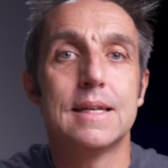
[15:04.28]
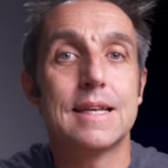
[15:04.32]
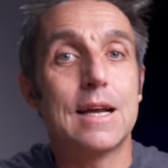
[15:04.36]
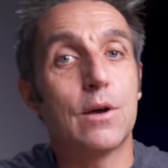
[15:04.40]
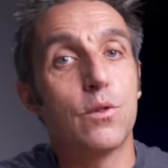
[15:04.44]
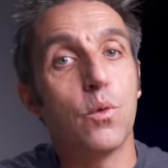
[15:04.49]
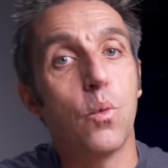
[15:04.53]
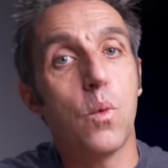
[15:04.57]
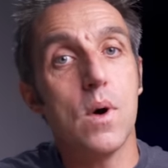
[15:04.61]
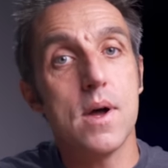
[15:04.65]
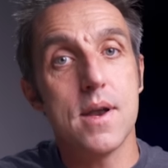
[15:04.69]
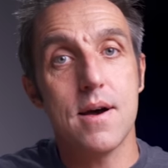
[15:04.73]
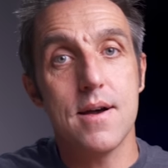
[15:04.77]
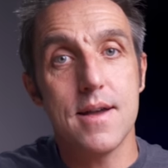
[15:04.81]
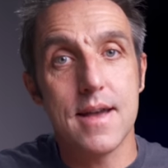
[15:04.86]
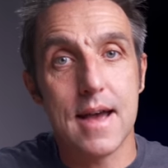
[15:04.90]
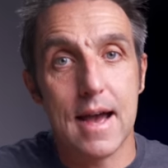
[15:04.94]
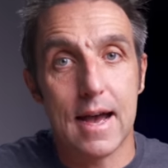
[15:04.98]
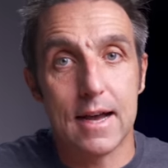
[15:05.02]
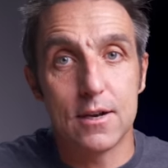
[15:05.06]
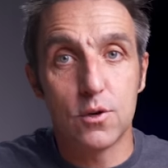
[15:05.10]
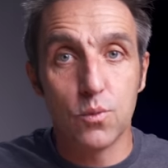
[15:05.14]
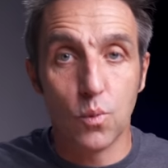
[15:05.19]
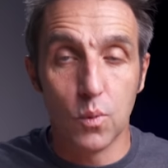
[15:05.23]
Now, the one I
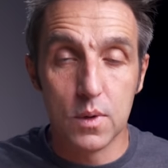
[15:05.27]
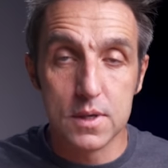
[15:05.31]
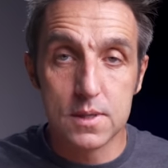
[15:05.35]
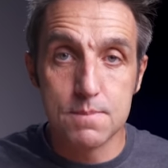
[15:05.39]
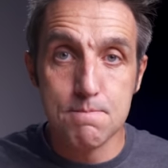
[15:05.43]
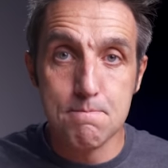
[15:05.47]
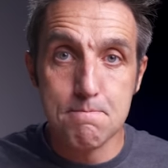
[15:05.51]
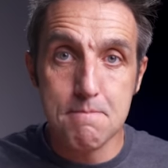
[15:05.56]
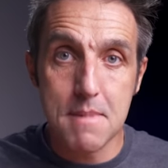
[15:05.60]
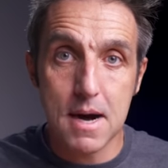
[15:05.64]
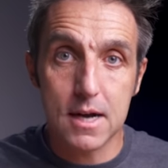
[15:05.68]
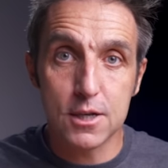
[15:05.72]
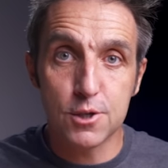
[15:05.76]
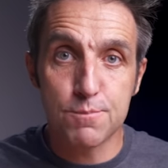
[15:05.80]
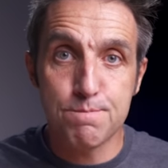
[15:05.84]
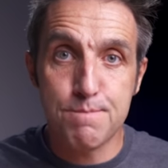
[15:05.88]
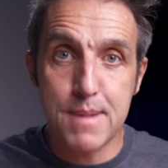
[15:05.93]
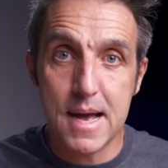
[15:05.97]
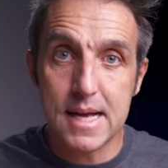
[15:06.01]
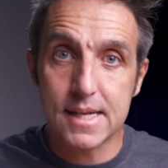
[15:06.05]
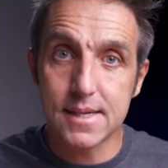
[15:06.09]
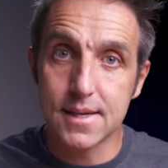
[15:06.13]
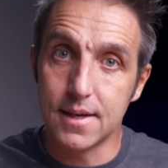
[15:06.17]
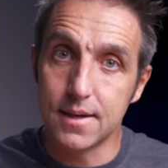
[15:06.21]
had was much
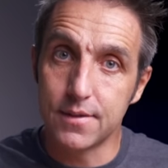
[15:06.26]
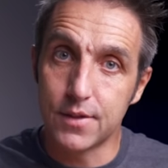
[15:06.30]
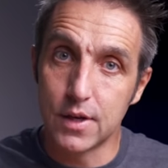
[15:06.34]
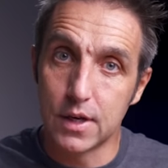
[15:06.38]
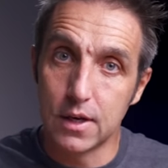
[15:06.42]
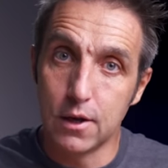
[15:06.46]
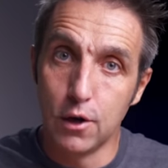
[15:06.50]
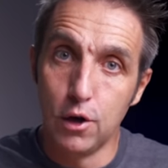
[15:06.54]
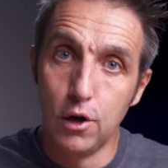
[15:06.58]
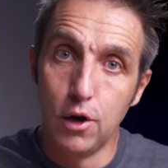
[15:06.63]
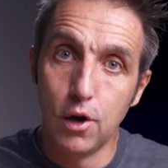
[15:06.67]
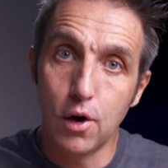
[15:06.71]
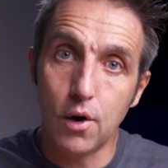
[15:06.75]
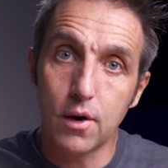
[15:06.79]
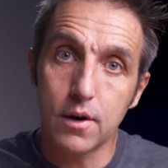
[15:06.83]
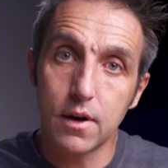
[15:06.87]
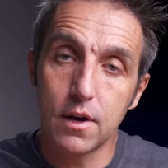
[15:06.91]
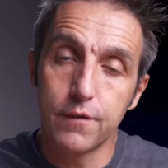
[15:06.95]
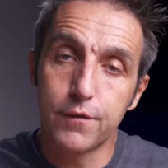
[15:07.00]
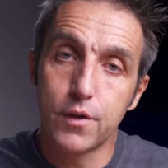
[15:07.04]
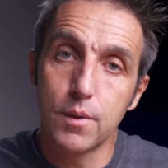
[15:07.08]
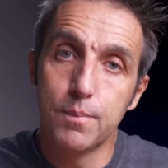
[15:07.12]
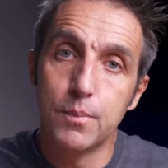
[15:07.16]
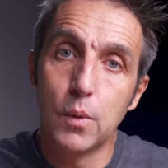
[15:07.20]
better than a
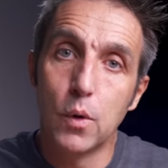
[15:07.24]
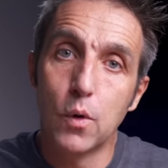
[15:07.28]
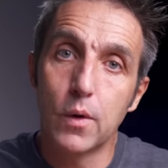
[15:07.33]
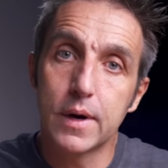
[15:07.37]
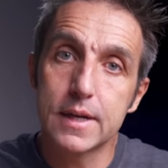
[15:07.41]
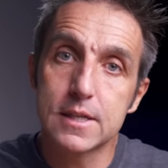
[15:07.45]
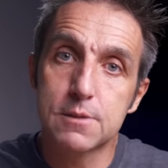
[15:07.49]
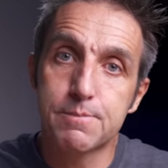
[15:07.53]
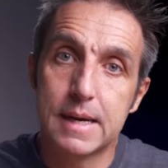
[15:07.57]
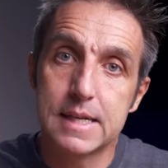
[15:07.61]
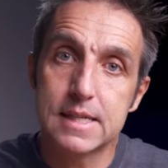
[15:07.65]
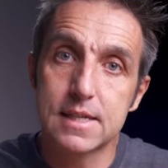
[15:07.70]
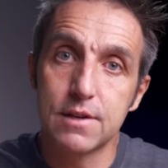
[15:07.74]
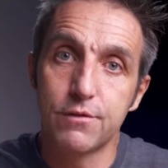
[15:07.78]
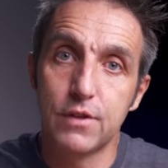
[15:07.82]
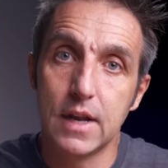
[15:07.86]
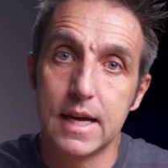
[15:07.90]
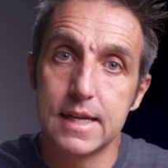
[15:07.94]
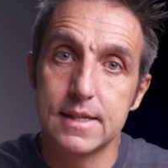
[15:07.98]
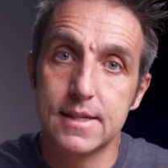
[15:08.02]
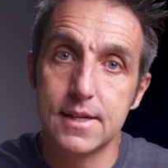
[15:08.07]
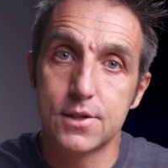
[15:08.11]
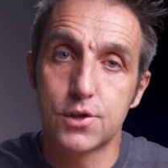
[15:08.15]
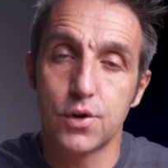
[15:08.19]
lot of the more expensive
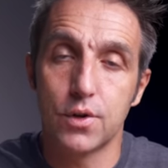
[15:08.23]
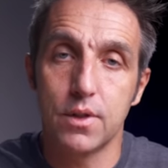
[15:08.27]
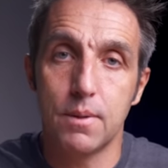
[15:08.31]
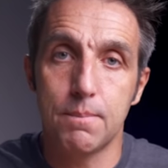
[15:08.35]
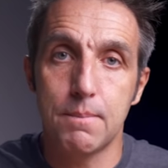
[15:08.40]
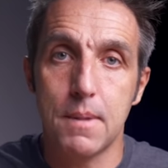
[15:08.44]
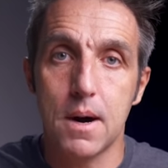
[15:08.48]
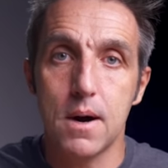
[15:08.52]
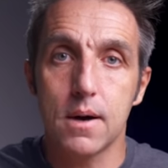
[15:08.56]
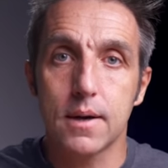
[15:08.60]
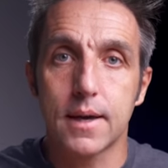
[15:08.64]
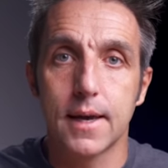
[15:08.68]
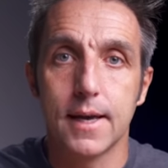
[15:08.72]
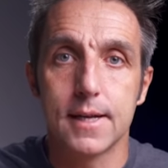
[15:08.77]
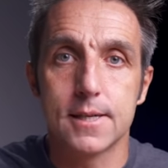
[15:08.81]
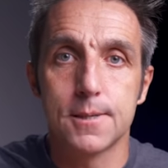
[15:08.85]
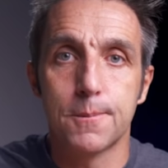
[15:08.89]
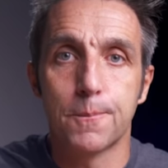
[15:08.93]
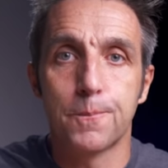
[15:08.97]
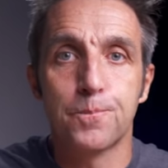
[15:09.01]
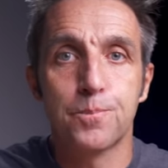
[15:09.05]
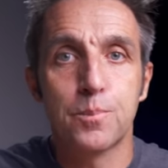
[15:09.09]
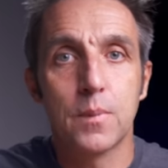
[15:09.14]
lenses on the market.